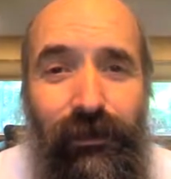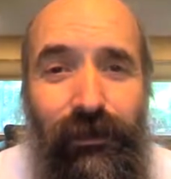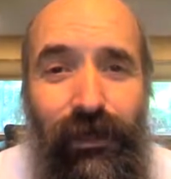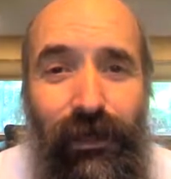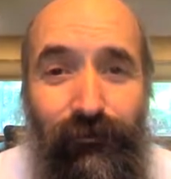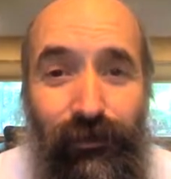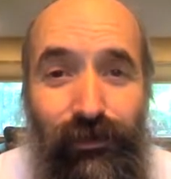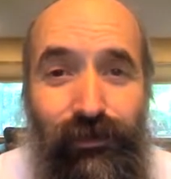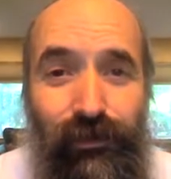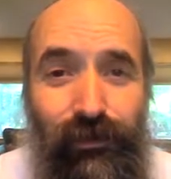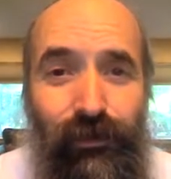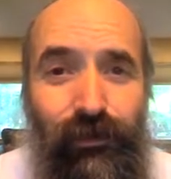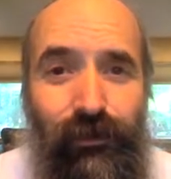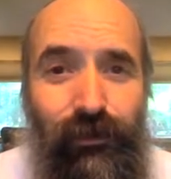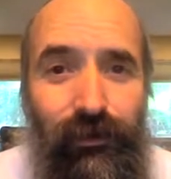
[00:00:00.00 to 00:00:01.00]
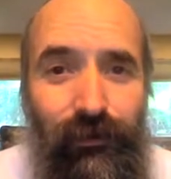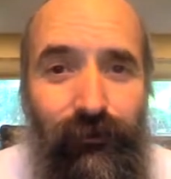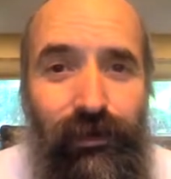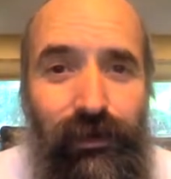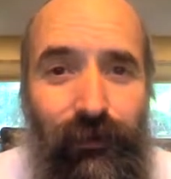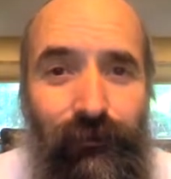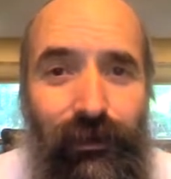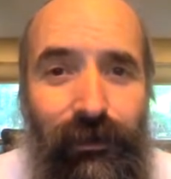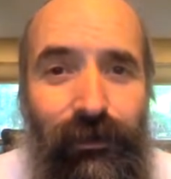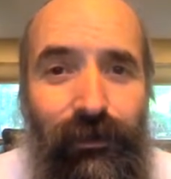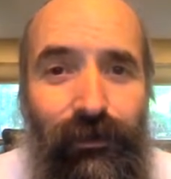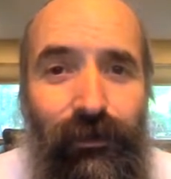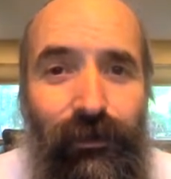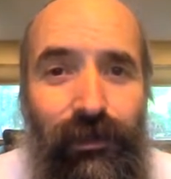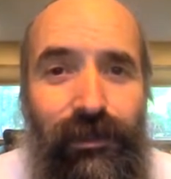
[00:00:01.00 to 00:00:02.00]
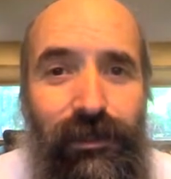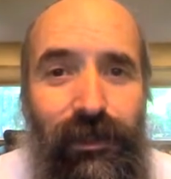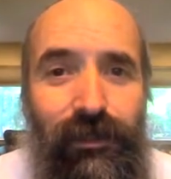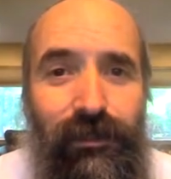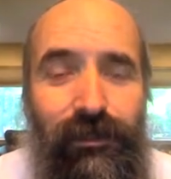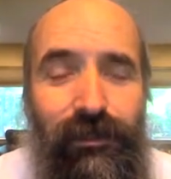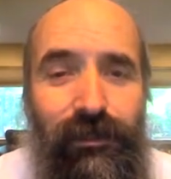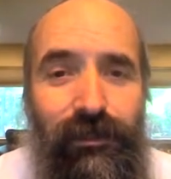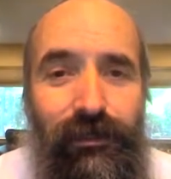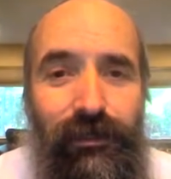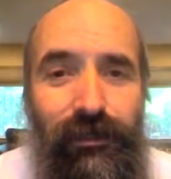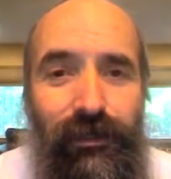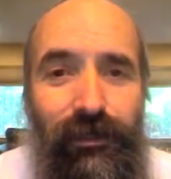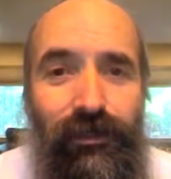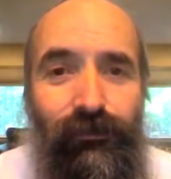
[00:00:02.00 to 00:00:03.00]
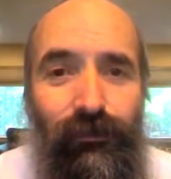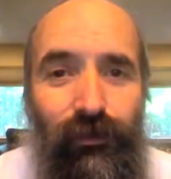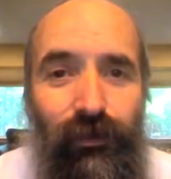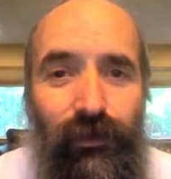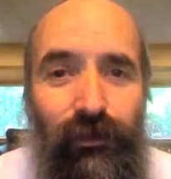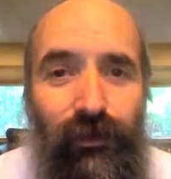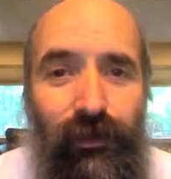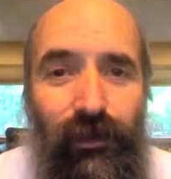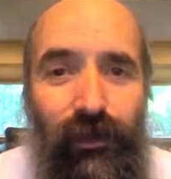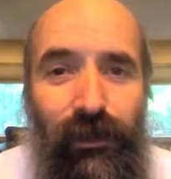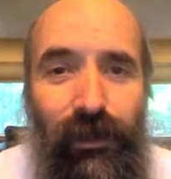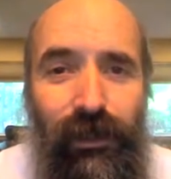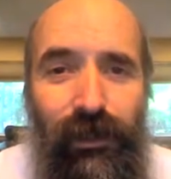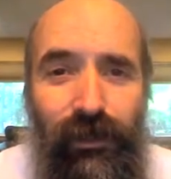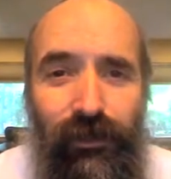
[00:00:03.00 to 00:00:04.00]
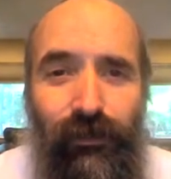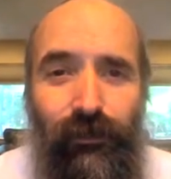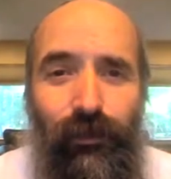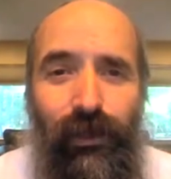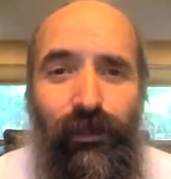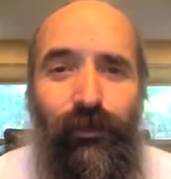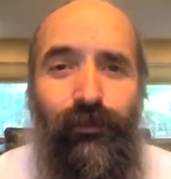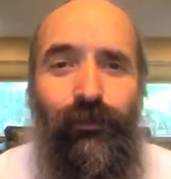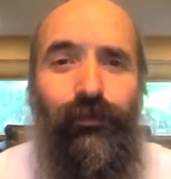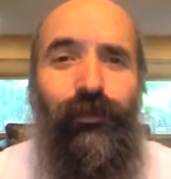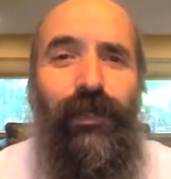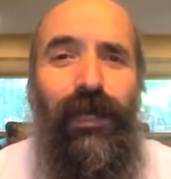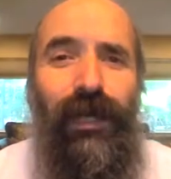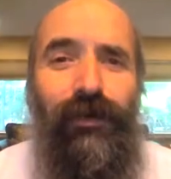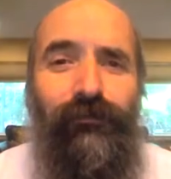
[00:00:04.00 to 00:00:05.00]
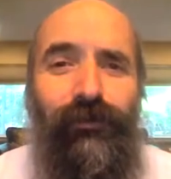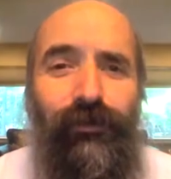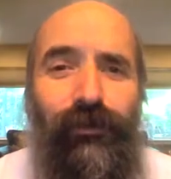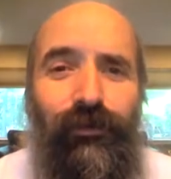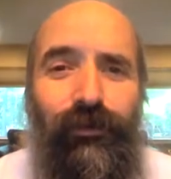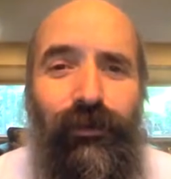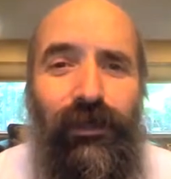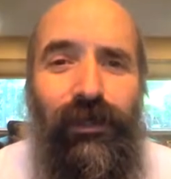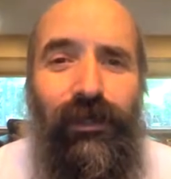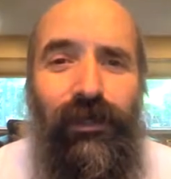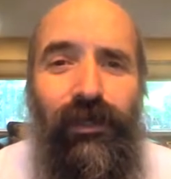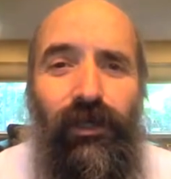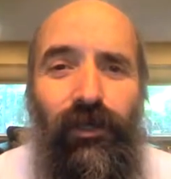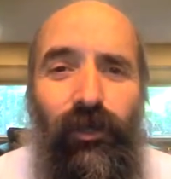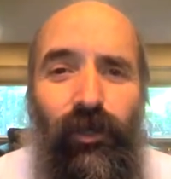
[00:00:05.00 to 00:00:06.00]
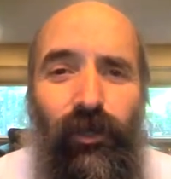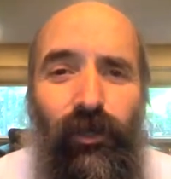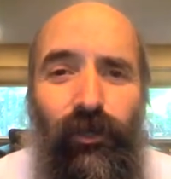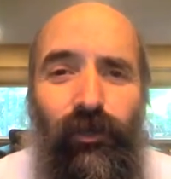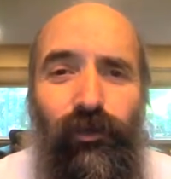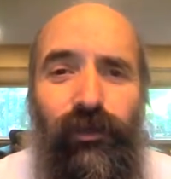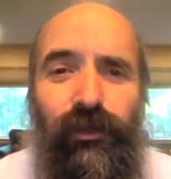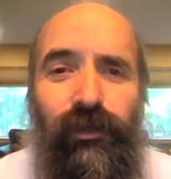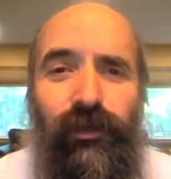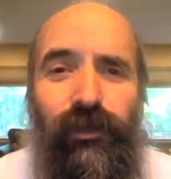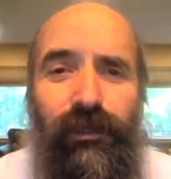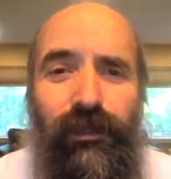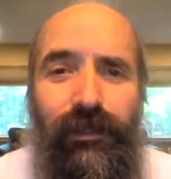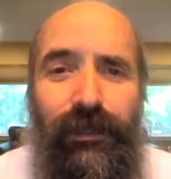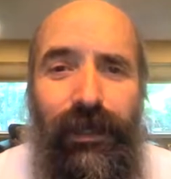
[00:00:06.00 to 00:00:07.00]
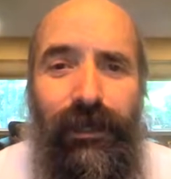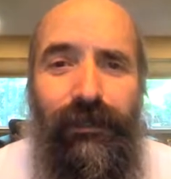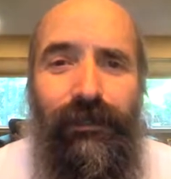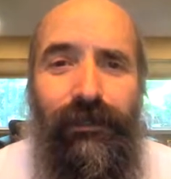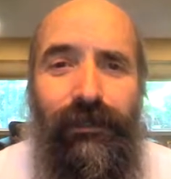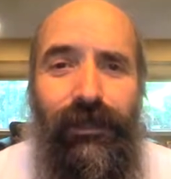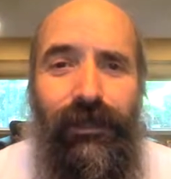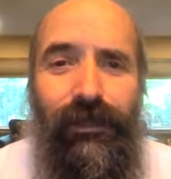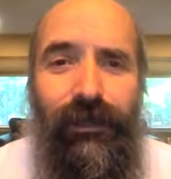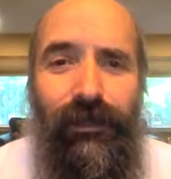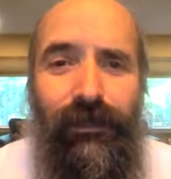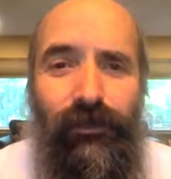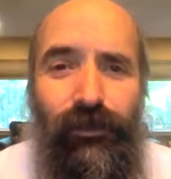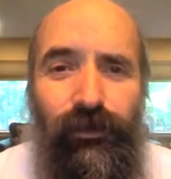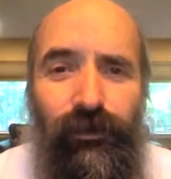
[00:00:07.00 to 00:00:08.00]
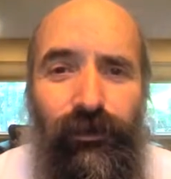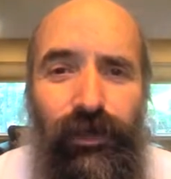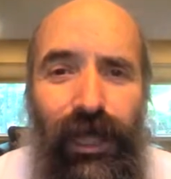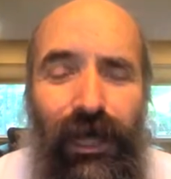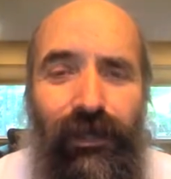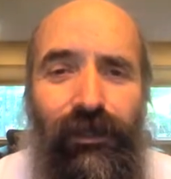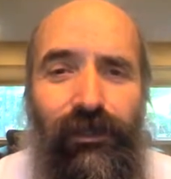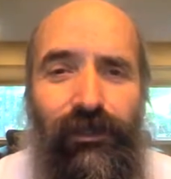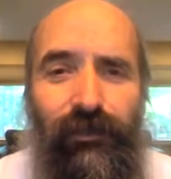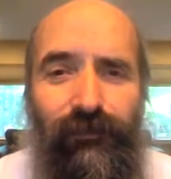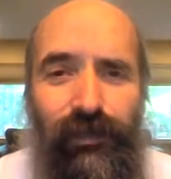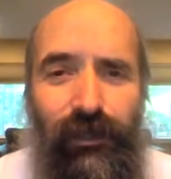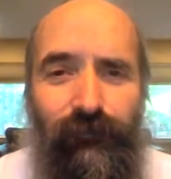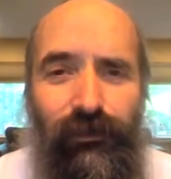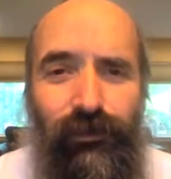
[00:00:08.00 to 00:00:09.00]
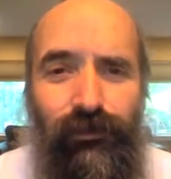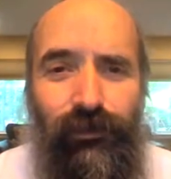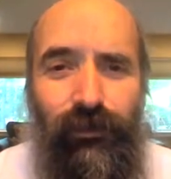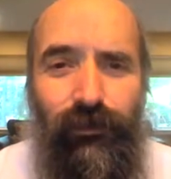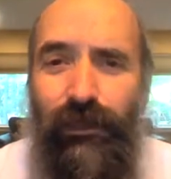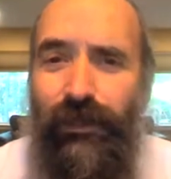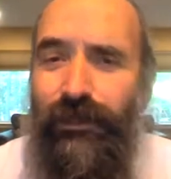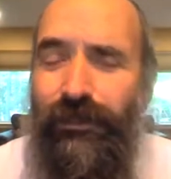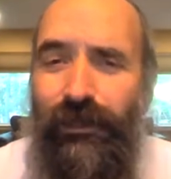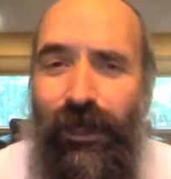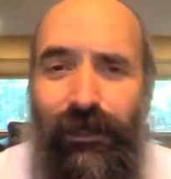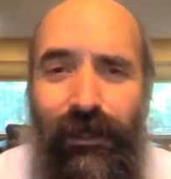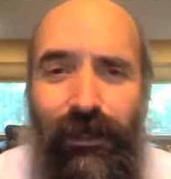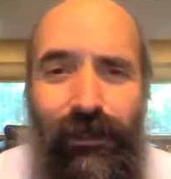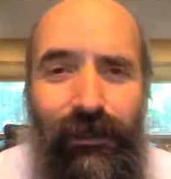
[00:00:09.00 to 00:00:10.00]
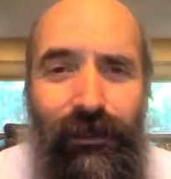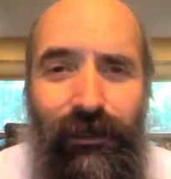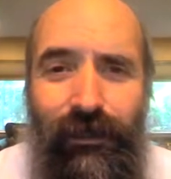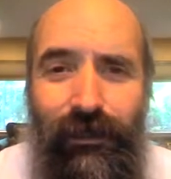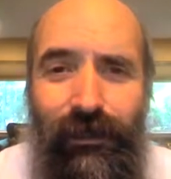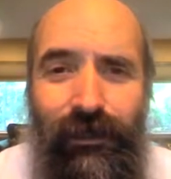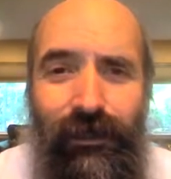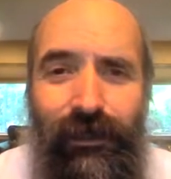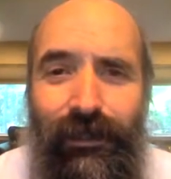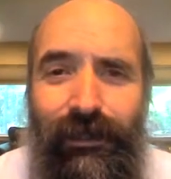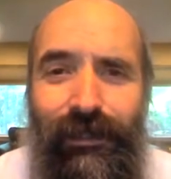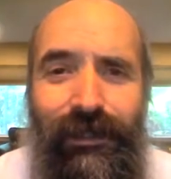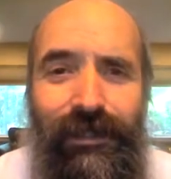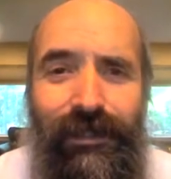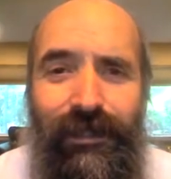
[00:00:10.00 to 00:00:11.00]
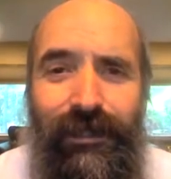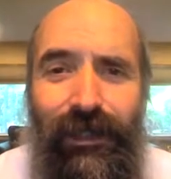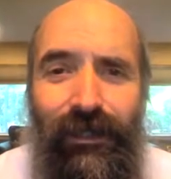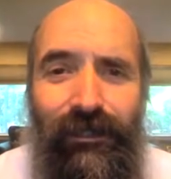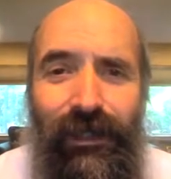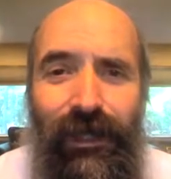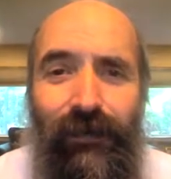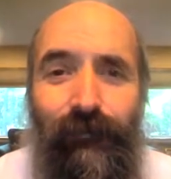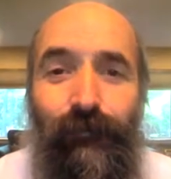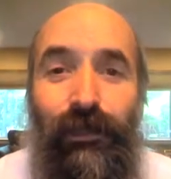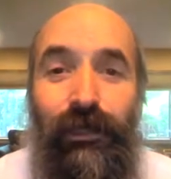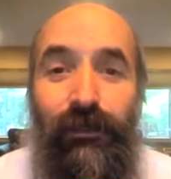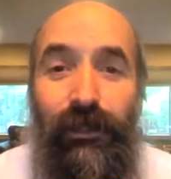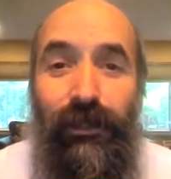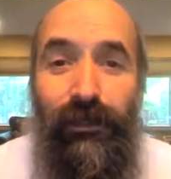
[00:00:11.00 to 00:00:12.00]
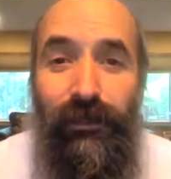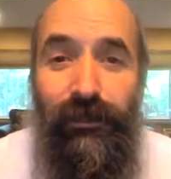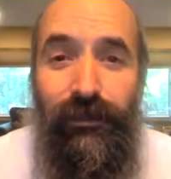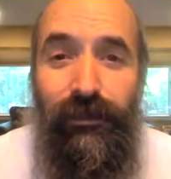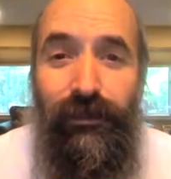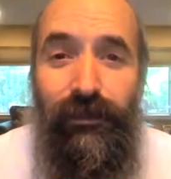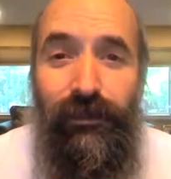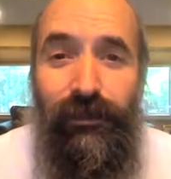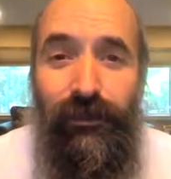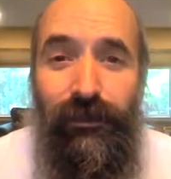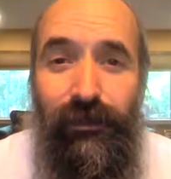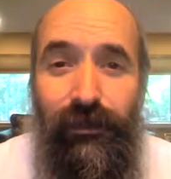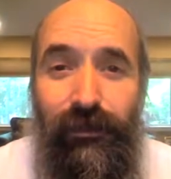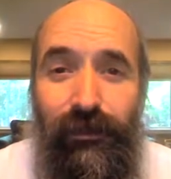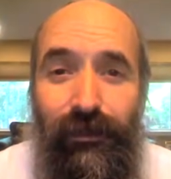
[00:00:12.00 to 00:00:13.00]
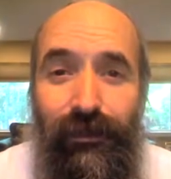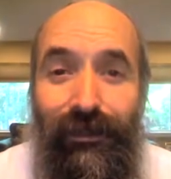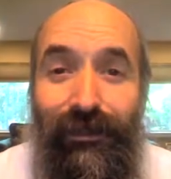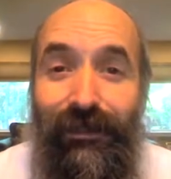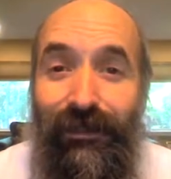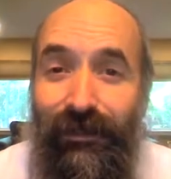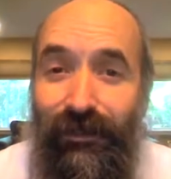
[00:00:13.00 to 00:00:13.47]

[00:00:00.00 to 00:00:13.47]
and for sure, if it's something that the Torah says is wrong, either way, we have to learn that talent of self-control. It's not an easy talent to have, but it is a